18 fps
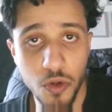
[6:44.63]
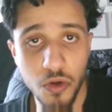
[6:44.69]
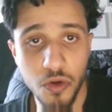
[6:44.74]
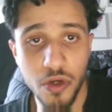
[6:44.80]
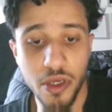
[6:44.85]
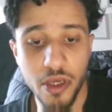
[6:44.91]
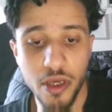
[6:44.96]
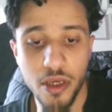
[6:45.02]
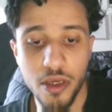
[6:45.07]

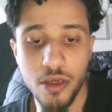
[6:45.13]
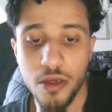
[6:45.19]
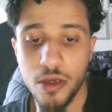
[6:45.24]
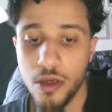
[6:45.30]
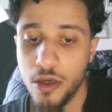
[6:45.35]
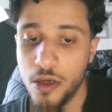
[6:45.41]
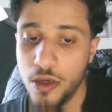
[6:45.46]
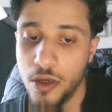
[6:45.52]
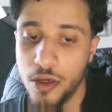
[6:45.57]
Okay,
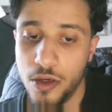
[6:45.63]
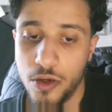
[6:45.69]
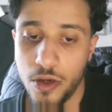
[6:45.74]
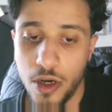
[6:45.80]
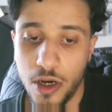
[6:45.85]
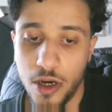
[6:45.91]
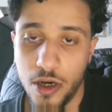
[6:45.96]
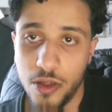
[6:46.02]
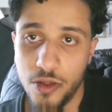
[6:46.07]

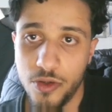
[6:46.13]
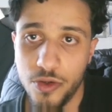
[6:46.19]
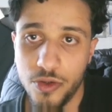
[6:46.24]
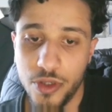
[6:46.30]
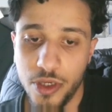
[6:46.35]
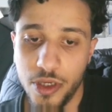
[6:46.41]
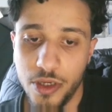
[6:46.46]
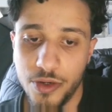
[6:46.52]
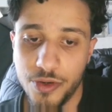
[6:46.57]
all
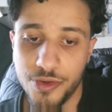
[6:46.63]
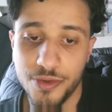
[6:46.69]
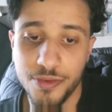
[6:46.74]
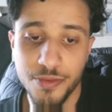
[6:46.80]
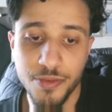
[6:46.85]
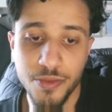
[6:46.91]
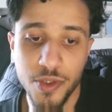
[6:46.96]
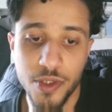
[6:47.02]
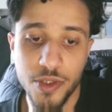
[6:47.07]
good here.
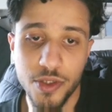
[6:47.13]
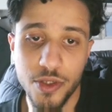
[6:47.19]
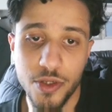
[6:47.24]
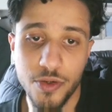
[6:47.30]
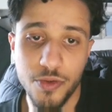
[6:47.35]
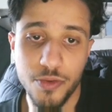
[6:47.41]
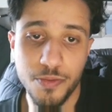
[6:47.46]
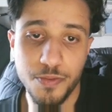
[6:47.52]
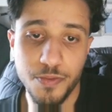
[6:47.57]

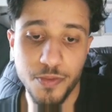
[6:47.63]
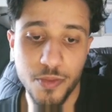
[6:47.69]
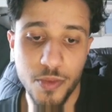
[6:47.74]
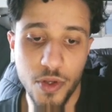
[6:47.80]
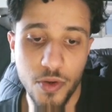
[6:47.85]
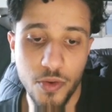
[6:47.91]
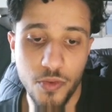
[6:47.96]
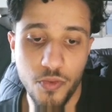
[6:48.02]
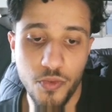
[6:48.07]
So
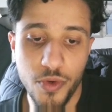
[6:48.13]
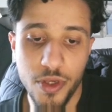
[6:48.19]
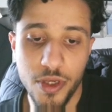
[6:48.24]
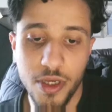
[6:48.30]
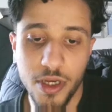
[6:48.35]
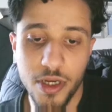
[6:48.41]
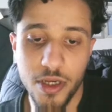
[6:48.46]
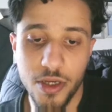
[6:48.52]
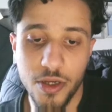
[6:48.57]
we
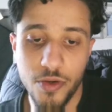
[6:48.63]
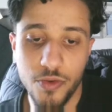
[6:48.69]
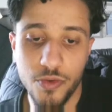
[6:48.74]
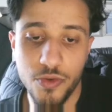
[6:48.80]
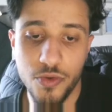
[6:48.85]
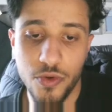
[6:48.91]
gonna go to